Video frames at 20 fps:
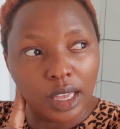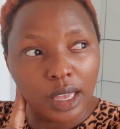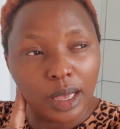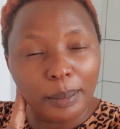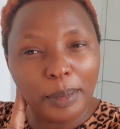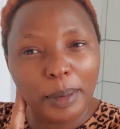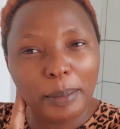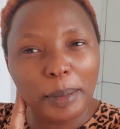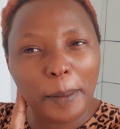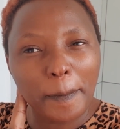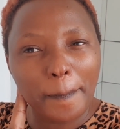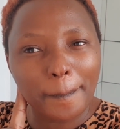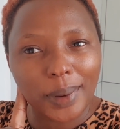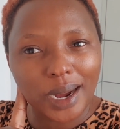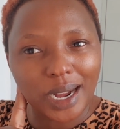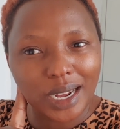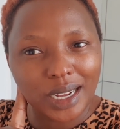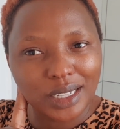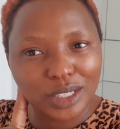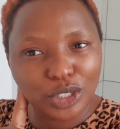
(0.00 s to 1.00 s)
Maybe
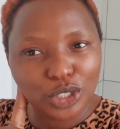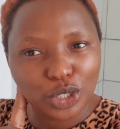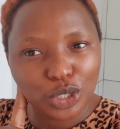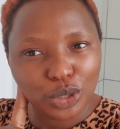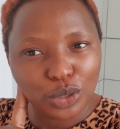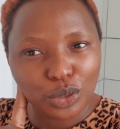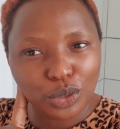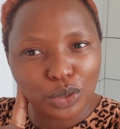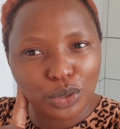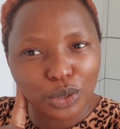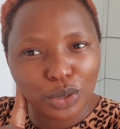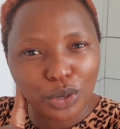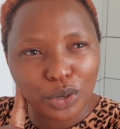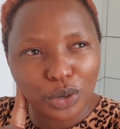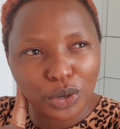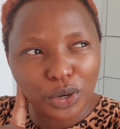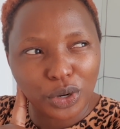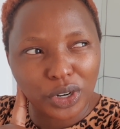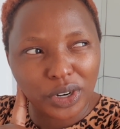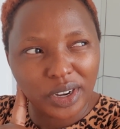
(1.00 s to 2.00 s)
March
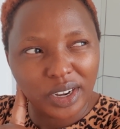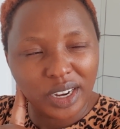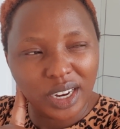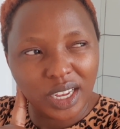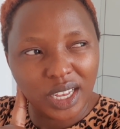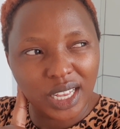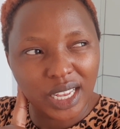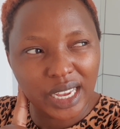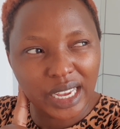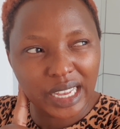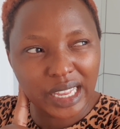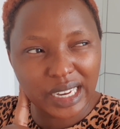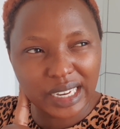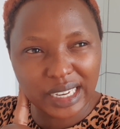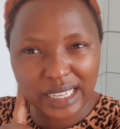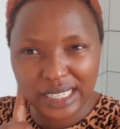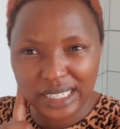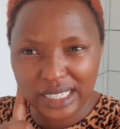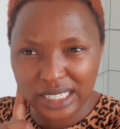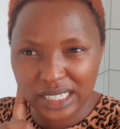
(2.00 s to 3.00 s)
or
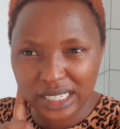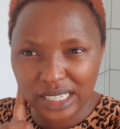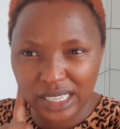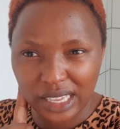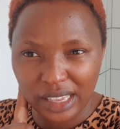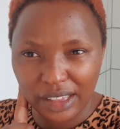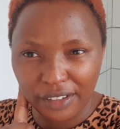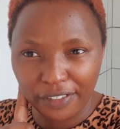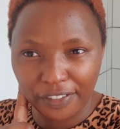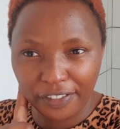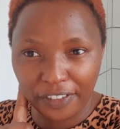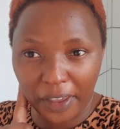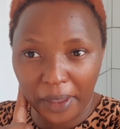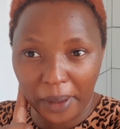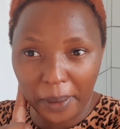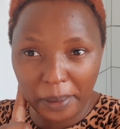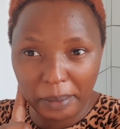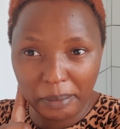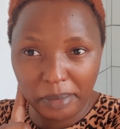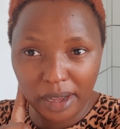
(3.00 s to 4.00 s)
late
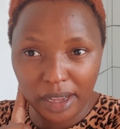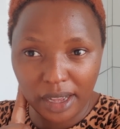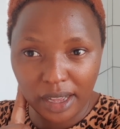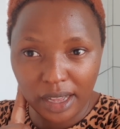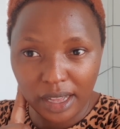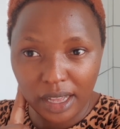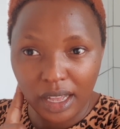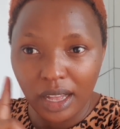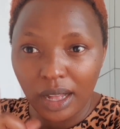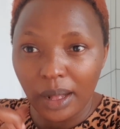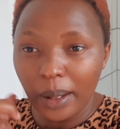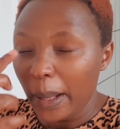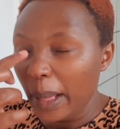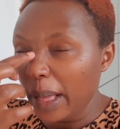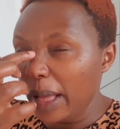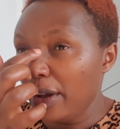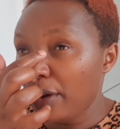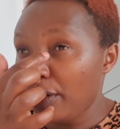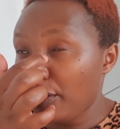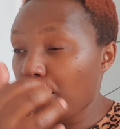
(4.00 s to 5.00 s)
Feb.
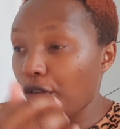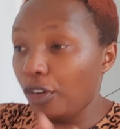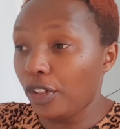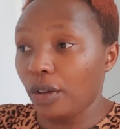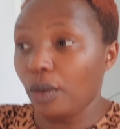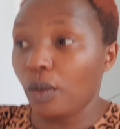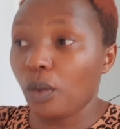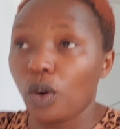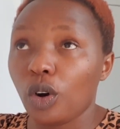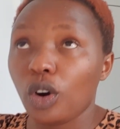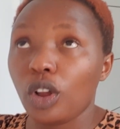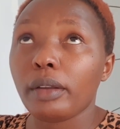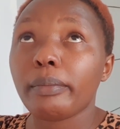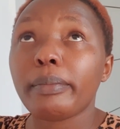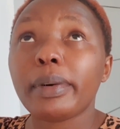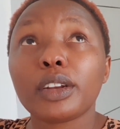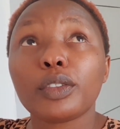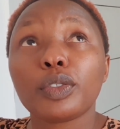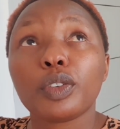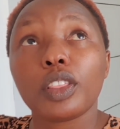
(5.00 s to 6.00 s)
For the wall,
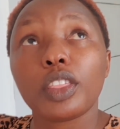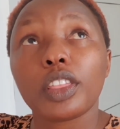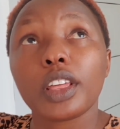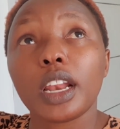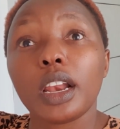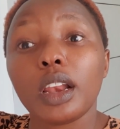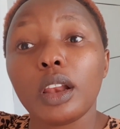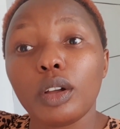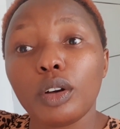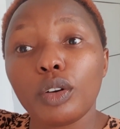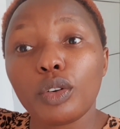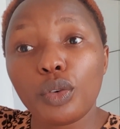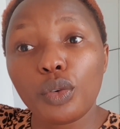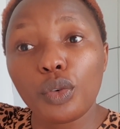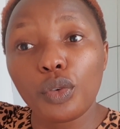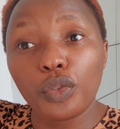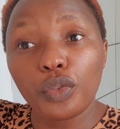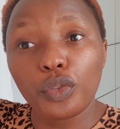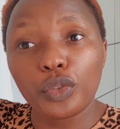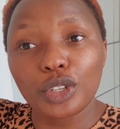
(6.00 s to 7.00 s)
but for the
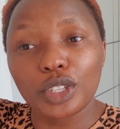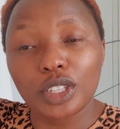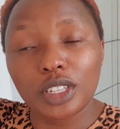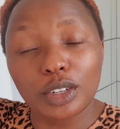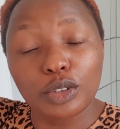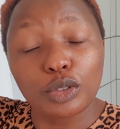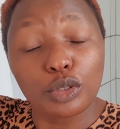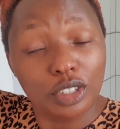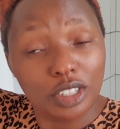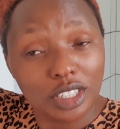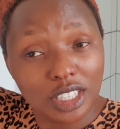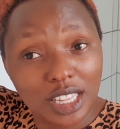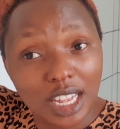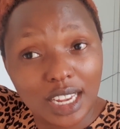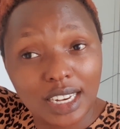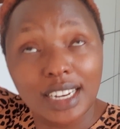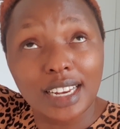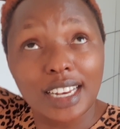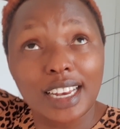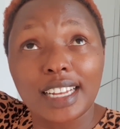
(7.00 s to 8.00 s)
roof we
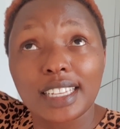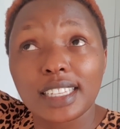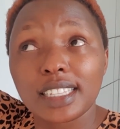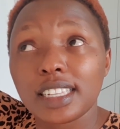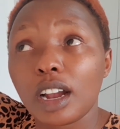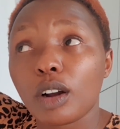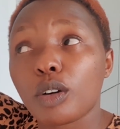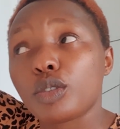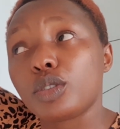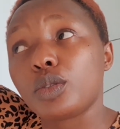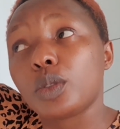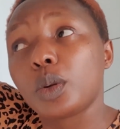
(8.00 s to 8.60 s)
started last year because we